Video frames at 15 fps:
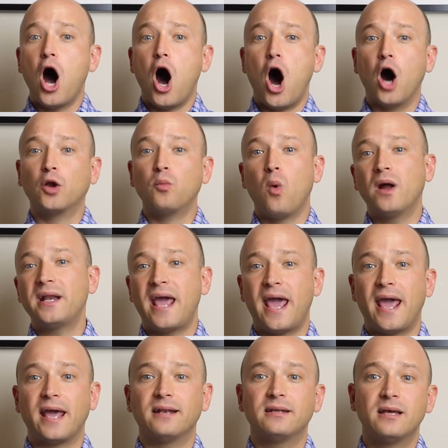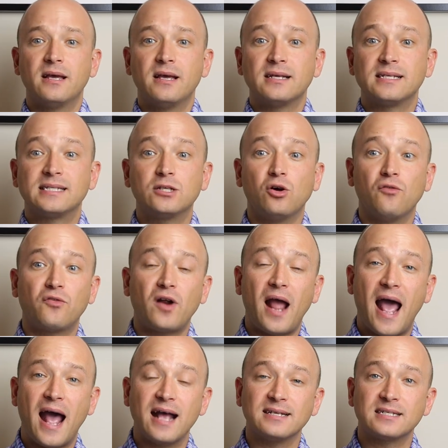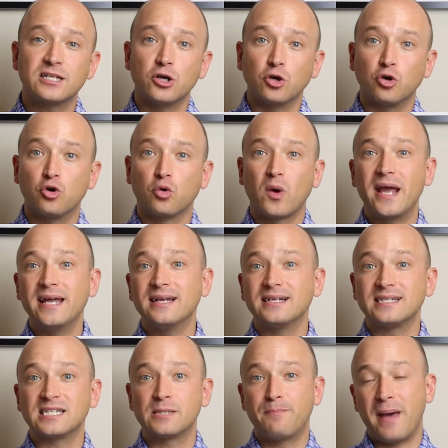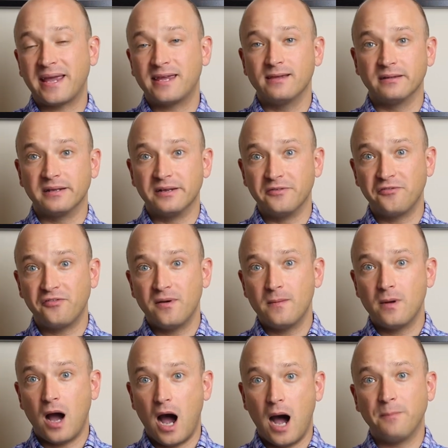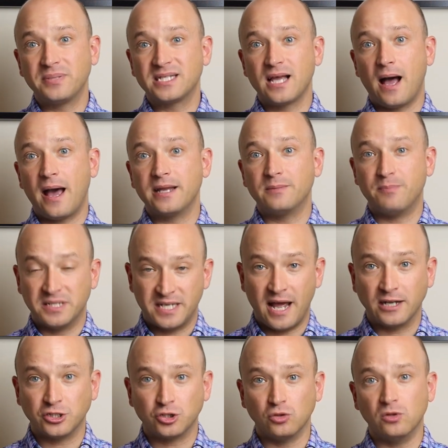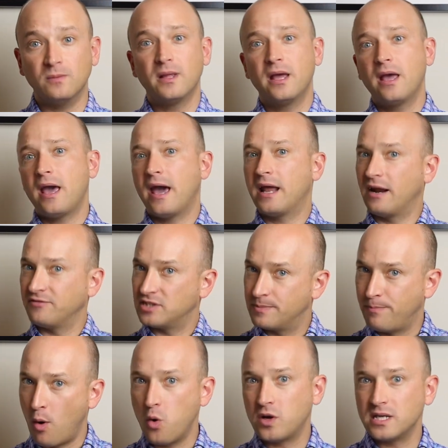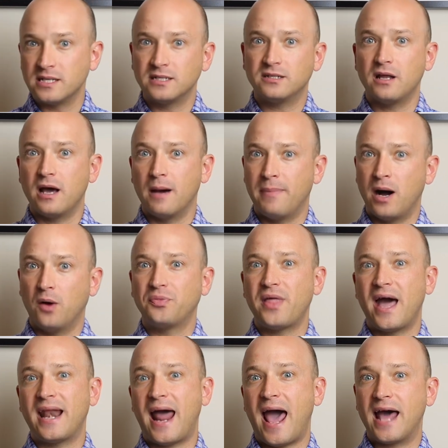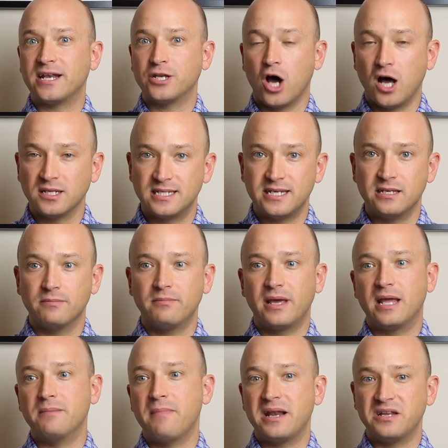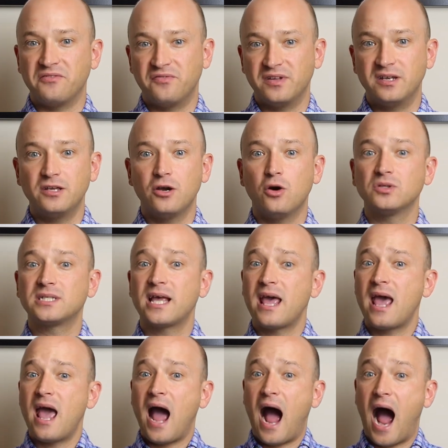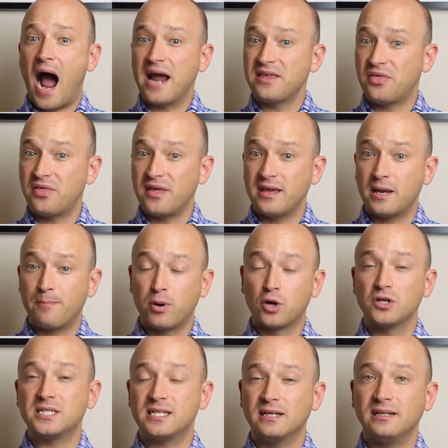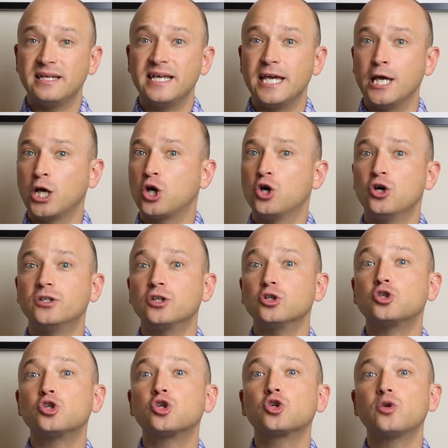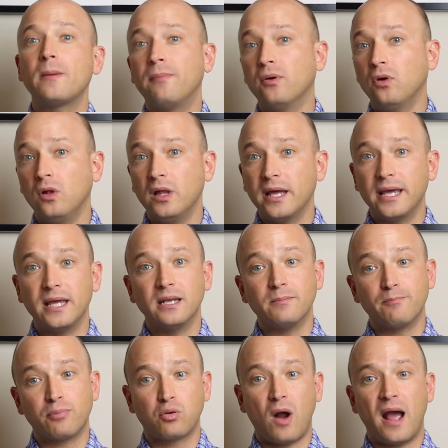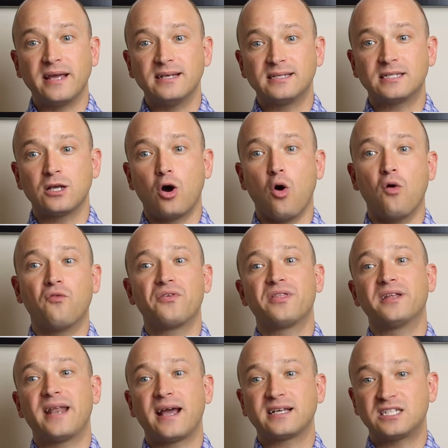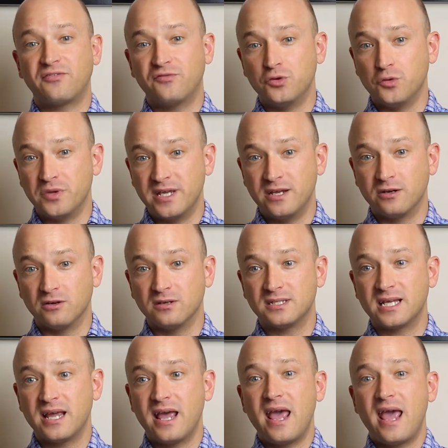On one hand, silver has great speculative upside potential, and I've spoken about that ad nauseum in many videos. I think personally it could triple in price over the next few years,